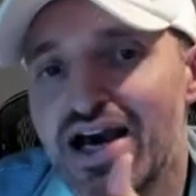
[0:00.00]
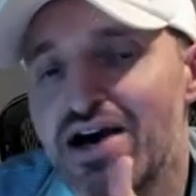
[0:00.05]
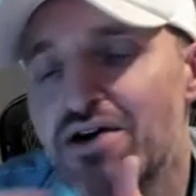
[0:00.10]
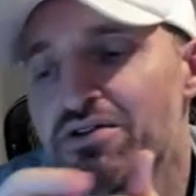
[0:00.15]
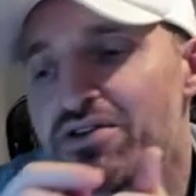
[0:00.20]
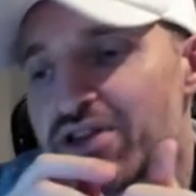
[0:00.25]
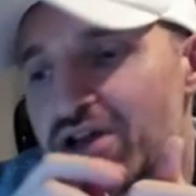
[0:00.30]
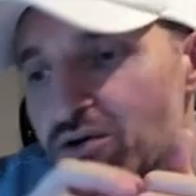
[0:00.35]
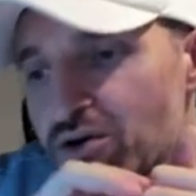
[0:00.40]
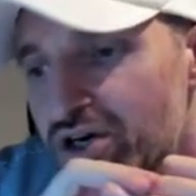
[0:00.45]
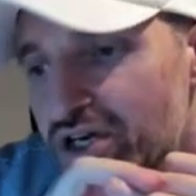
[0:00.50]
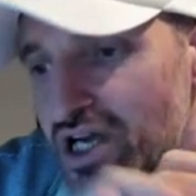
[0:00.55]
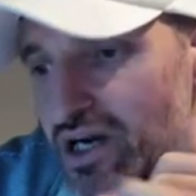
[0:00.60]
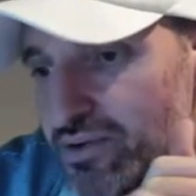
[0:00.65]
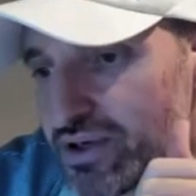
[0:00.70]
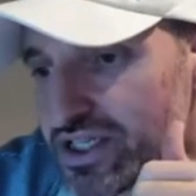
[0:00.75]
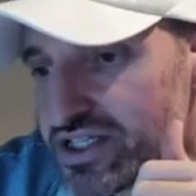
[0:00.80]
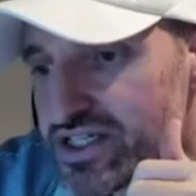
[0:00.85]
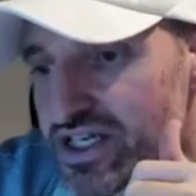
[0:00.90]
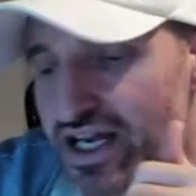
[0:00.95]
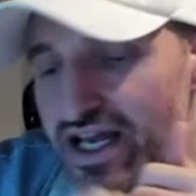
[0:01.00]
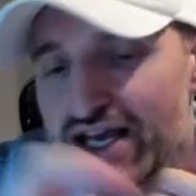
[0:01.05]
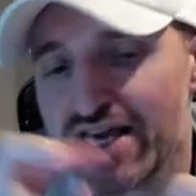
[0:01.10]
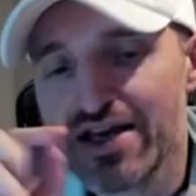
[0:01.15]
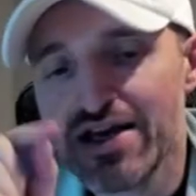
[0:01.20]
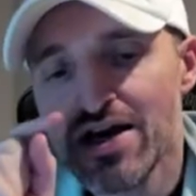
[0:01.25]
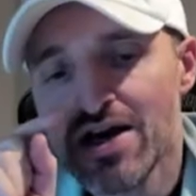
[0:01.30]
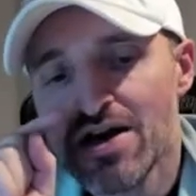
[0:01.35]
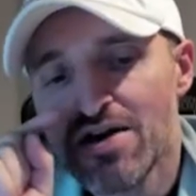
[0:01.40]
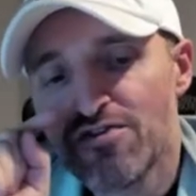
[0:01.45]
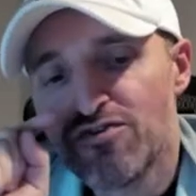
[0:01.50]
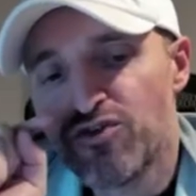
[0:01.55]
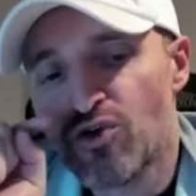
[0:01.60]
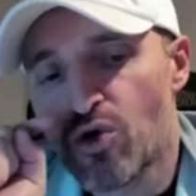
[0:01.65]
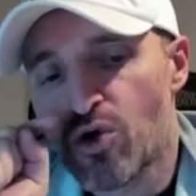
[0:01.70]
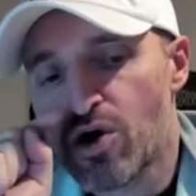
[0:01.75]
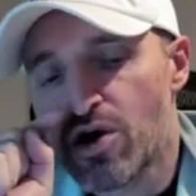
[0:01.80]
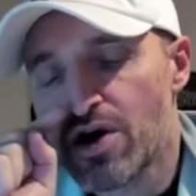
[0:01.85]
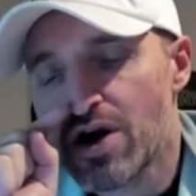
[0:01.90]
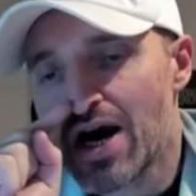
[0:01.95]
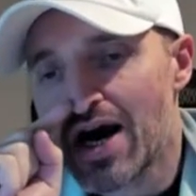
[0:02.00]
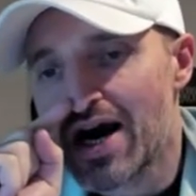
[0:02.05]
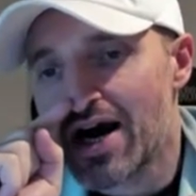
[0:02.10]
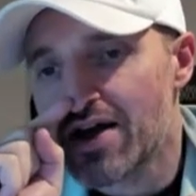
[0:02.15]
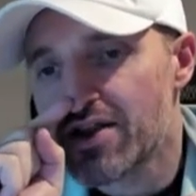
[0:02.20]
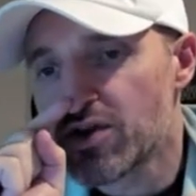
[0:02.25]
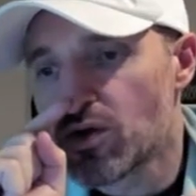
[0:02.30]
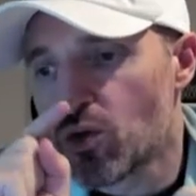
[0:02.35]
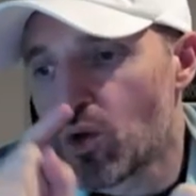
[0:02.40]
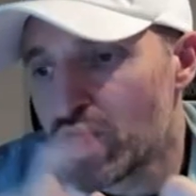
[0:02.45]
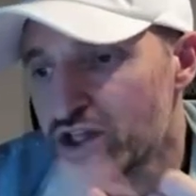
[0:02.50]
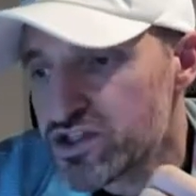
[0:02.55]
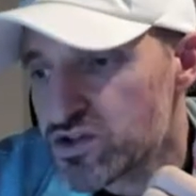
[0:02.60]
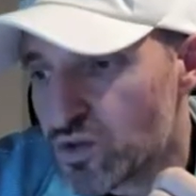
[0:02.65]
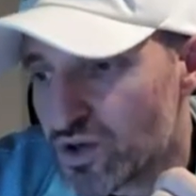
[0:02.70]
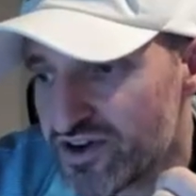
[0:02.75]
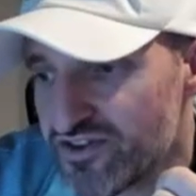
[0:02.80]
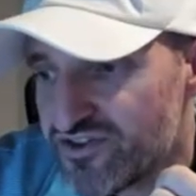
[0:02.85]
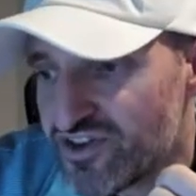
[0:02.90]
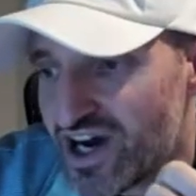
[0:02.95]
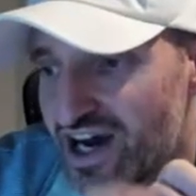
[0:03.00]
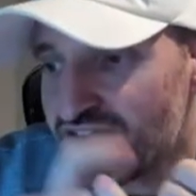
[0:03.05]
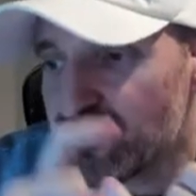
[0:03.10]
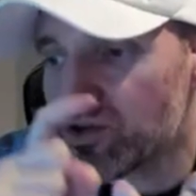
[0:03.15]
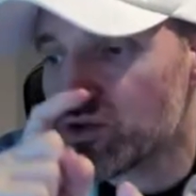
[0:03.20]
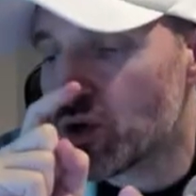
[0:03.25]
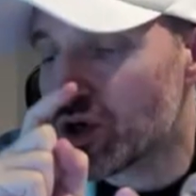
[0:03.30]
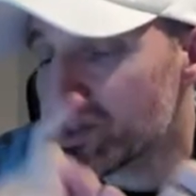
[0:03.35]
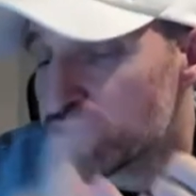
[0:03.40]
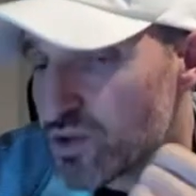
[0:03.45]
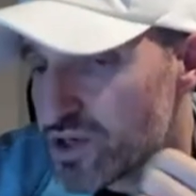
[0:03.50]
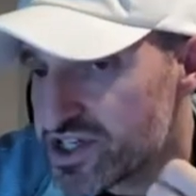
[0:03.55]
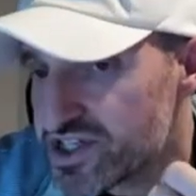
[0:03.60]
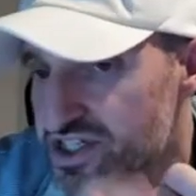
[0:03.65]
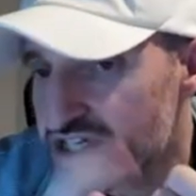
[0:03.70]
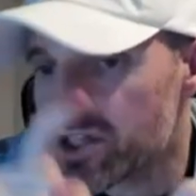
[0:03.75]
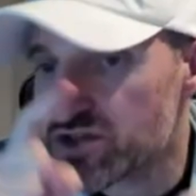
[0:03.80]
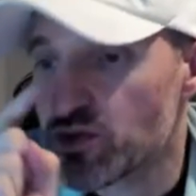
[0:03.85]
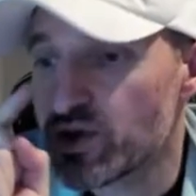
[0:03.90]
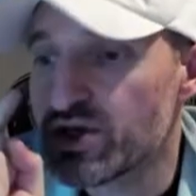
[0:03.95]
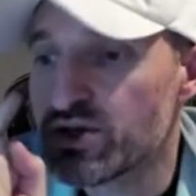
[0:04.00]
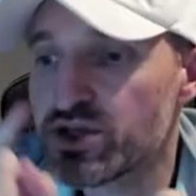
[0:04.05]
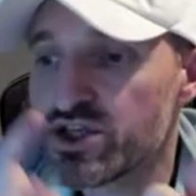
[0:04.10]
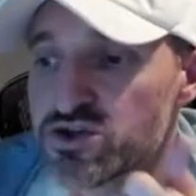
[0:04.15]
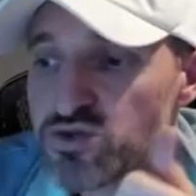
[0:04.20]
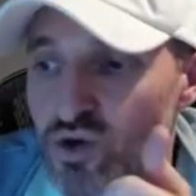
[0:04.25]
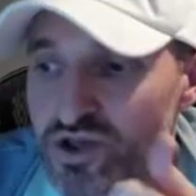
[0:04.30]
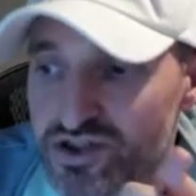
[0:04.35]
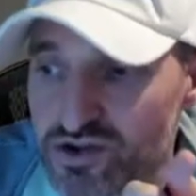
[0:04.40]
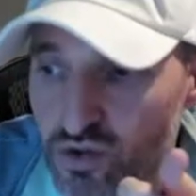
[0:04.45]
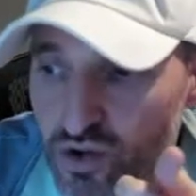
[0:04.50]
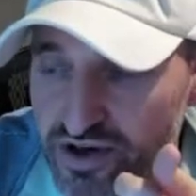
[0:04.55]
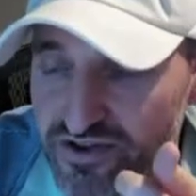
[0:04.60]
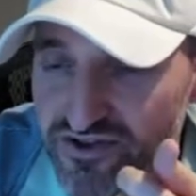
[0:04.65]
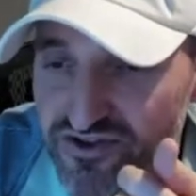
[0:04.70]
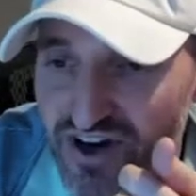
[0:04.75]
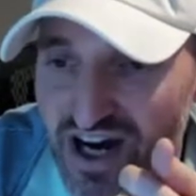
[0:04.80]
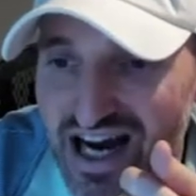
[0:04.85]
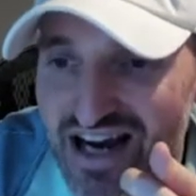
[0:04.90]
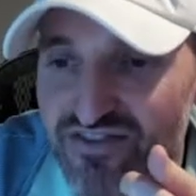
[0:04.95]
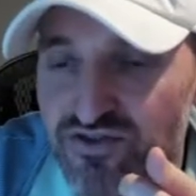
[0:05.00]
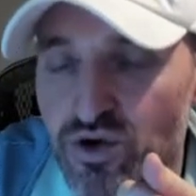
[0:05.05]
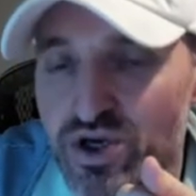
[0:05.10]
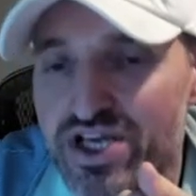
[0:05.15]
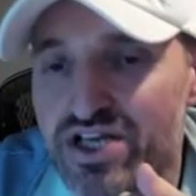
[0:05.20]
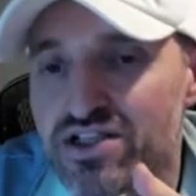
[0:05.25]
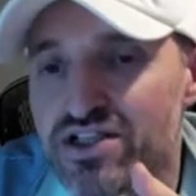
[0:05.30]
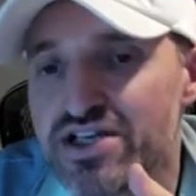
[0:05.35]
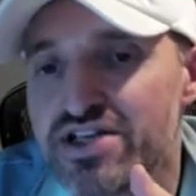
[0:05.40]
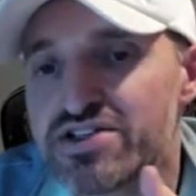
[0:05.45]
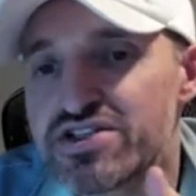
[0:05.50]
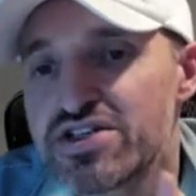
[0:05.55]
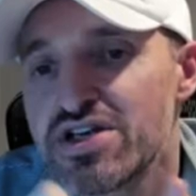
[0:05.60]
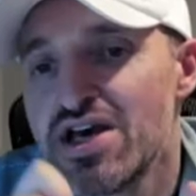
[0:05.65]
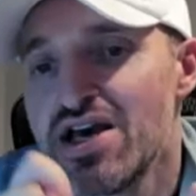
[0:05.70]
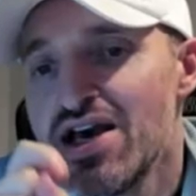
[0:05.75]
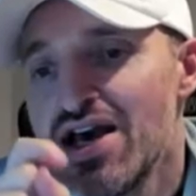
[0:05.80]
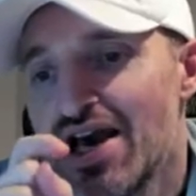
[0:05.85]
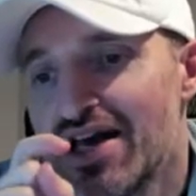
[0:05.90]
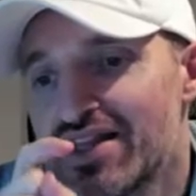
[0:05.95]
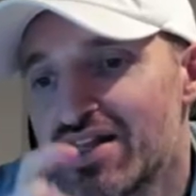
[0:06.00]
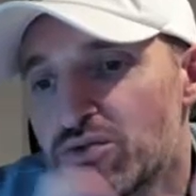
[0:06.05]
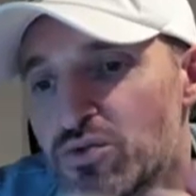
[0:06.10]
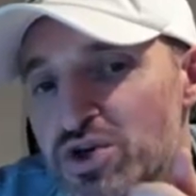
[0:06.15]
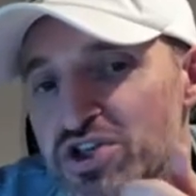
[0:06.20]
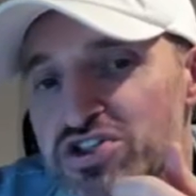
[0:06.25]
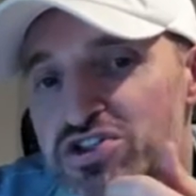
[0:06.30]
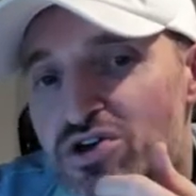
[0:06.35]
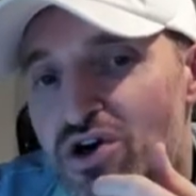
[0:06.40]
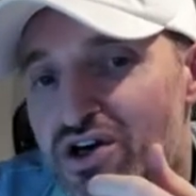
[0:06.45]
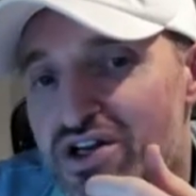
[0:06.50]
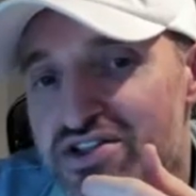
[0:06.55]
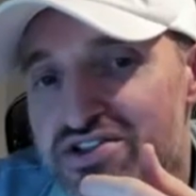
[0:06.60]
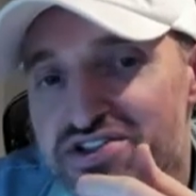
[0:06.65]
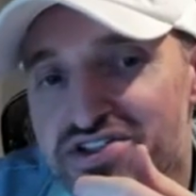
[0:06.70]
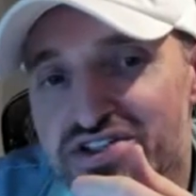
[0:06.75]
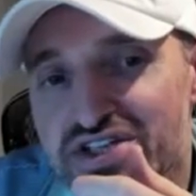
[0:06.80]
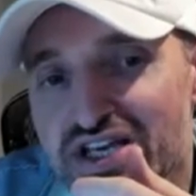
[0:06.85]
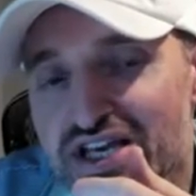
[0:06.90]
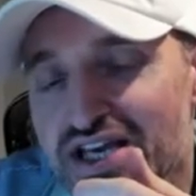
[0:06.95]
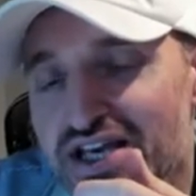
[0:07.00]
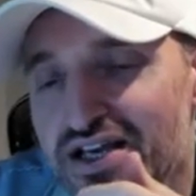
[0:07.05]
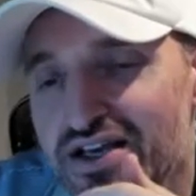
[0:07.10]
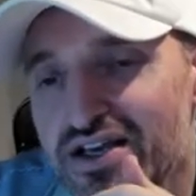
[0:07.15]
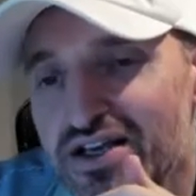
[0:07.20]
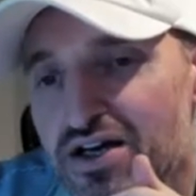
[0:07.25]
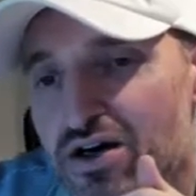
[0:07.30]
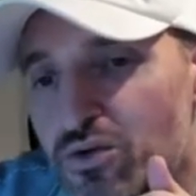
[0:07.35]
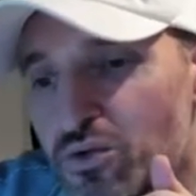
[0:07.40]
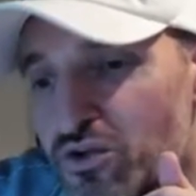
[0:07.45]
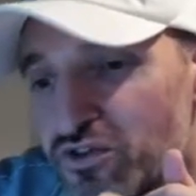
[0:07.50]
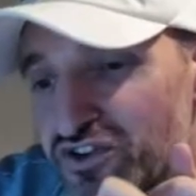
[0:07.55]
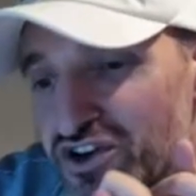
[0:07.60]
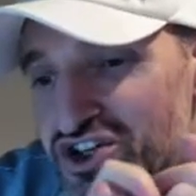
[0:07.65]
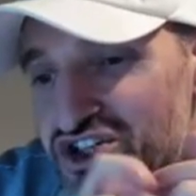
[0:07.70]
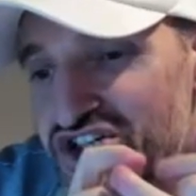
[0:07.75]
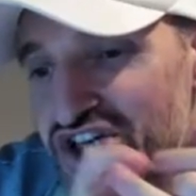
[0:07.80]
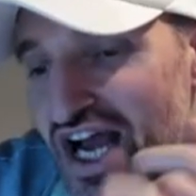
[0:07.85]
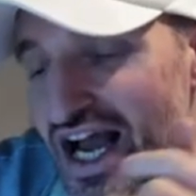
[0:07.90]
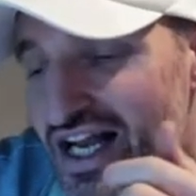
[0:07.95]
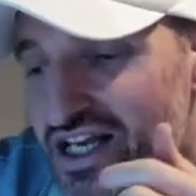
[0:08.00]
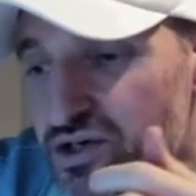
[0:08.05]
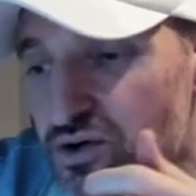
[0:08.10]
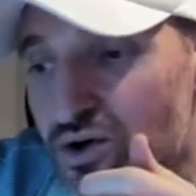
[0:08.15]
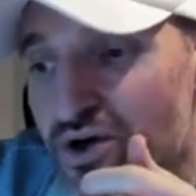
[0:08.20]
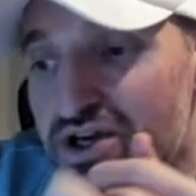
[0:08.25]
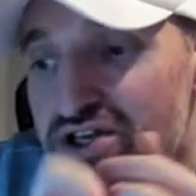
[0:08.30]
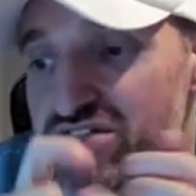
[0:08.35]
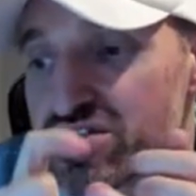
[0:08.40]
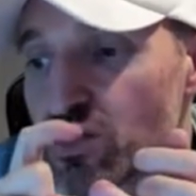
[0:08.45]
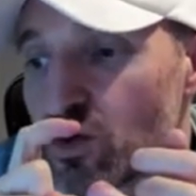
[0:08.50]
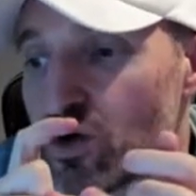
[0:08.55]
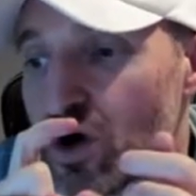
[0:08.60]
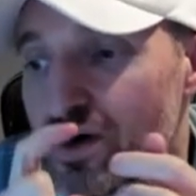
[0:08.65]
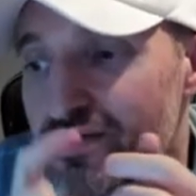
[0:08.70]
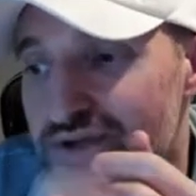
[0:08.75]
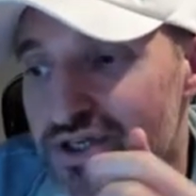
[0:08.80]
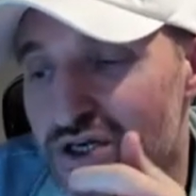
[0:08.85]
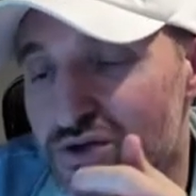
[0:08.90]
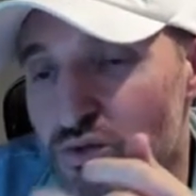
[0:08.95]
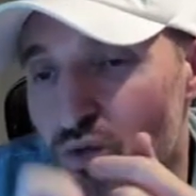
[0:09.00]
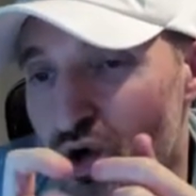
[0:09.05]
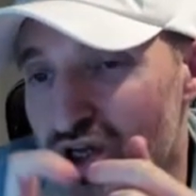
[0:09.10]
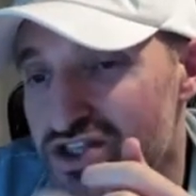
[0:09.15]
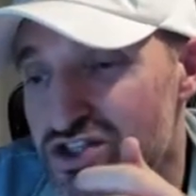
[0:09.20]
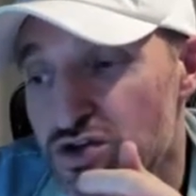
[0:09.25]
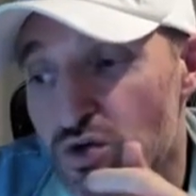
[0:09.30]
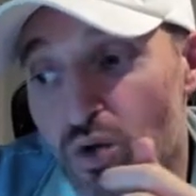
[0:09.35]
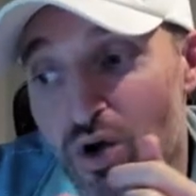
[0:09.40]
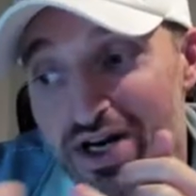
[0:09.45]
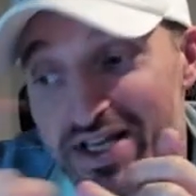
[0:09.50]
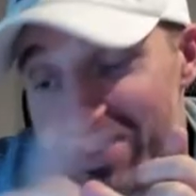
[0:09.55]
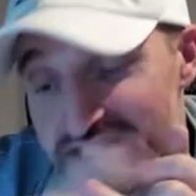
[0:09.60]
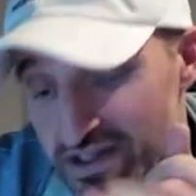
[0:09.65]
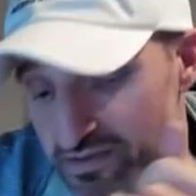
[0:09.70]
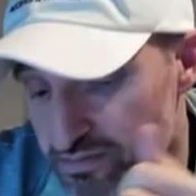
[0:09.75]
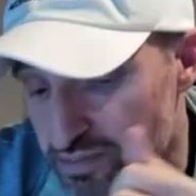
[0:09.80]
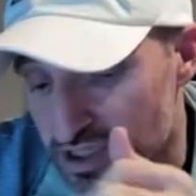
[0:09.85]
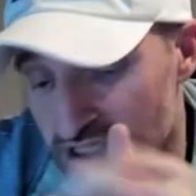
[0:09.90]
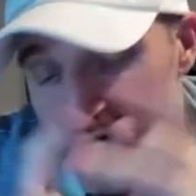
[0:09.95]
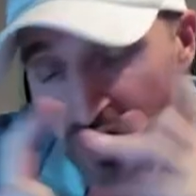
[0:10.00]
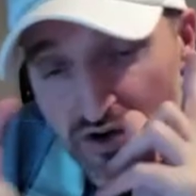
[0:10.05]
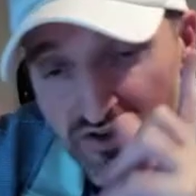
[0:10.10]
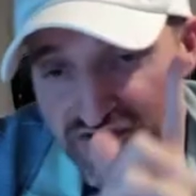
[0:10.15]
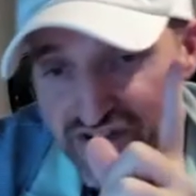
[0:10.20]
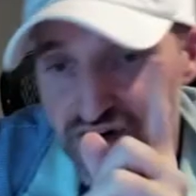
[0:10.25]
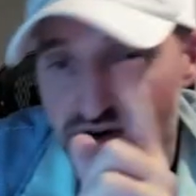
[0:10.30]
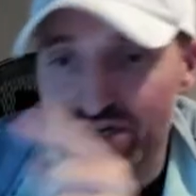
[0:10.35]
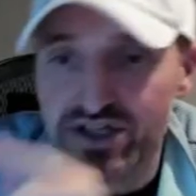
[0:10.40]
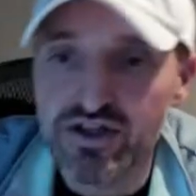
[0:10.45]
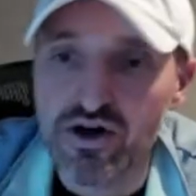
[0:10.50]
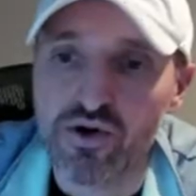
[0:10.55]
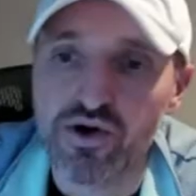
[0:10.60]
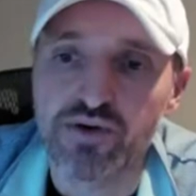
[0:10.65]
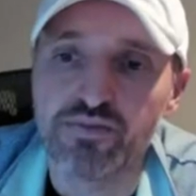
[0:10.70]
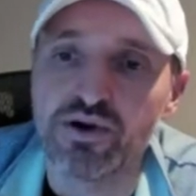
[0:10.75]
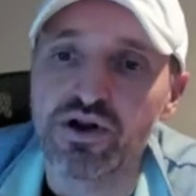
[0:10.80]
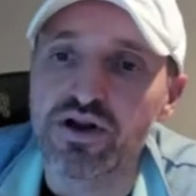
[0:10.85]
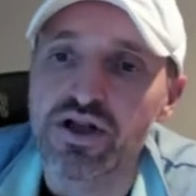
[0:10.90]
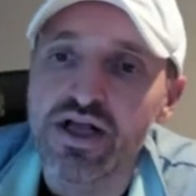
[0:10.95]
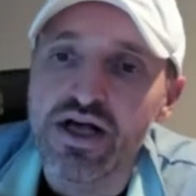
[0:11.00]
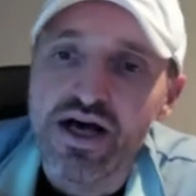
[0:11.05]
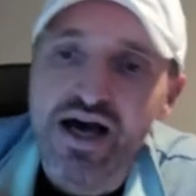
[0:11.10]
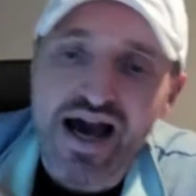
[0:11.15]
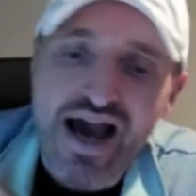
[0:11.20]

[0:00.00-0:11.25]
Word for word: down, they were coming today for uh, the 125, 126 weeklies, 125 weeklies, and then we started seeing, you know, for January's the you know 120s and below, very notable.